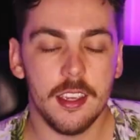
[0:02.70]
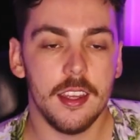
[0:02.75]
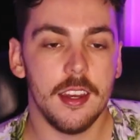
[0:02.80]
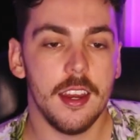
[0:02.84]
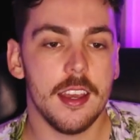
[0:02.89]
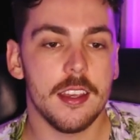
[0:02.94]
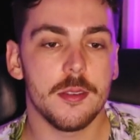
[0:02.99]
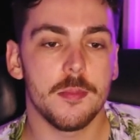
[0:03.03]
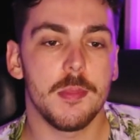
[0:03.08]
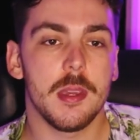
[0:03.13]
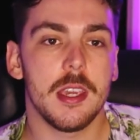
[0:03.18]
It
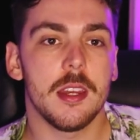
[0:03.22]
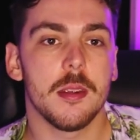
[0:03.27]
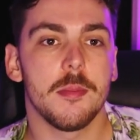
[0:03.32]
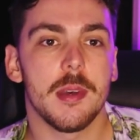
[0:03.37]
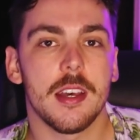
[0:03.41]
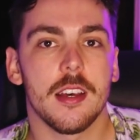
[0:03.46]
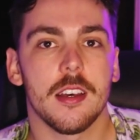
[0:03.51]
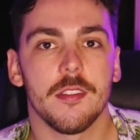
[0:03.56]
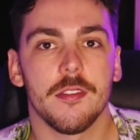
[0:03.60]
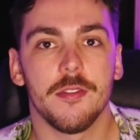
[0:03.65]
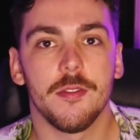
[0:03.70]
has been
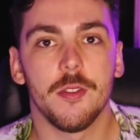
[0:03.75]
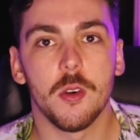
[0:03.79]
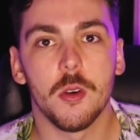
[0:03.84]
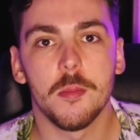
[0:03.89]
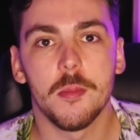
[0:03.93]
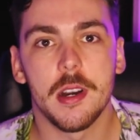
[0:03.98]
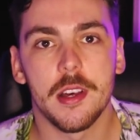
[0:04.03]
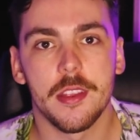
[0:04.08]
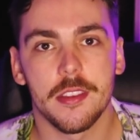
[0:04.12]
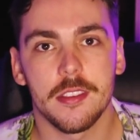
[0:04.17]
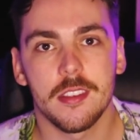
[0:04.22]
about 4
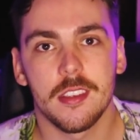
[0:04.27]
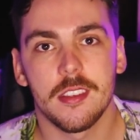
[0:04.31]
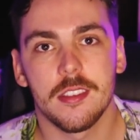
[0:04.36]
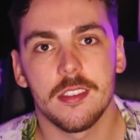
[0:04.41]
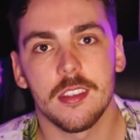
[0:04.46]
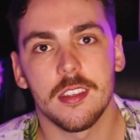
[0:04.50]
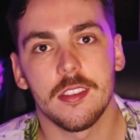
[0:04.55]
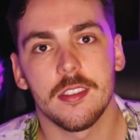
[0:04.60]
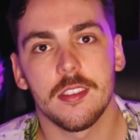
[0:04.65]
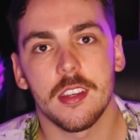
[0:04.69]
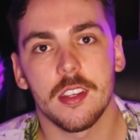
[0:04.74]
months
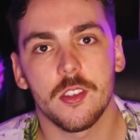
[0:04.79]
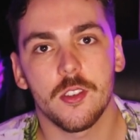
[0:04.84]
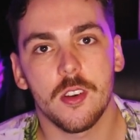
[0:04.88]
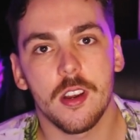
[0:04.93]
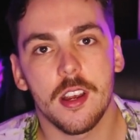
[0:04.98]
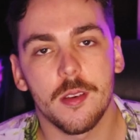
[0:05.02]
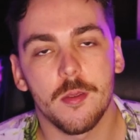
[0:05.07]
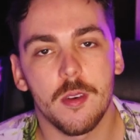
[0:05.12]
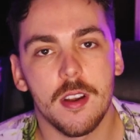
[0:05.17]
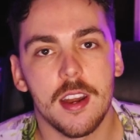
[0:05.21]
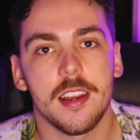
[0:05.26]
since I
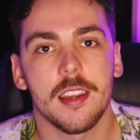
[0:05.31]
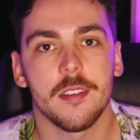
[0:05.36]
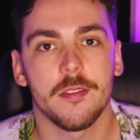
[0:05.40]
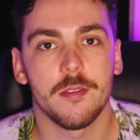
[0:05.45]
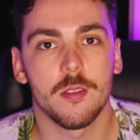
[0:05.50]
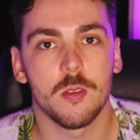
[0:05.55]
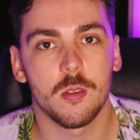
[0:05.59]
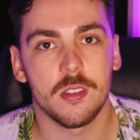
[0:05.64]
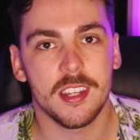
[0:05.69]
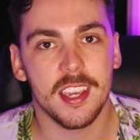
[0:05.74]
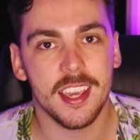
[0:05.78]
tried writing
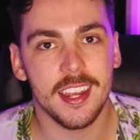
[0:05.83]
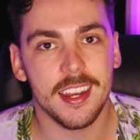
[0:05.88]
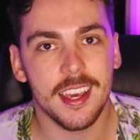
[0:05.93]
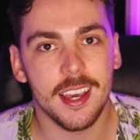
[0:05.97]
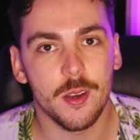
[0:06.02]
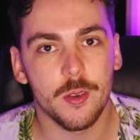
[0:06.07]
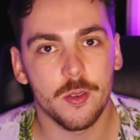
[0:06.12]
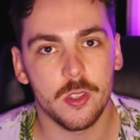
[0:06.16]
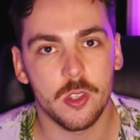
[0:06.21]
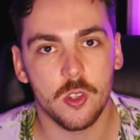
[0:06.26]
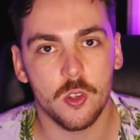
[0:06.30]
for 10
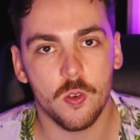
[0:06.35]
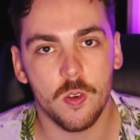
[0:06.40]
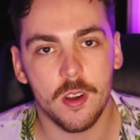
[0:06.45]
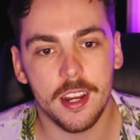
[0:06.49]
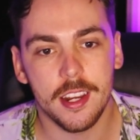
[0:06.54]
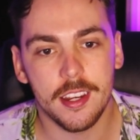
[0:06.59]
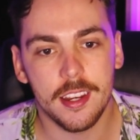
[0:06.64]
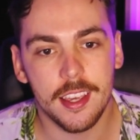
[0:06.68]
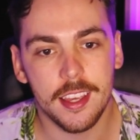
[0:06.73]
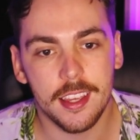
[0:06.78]
hours straight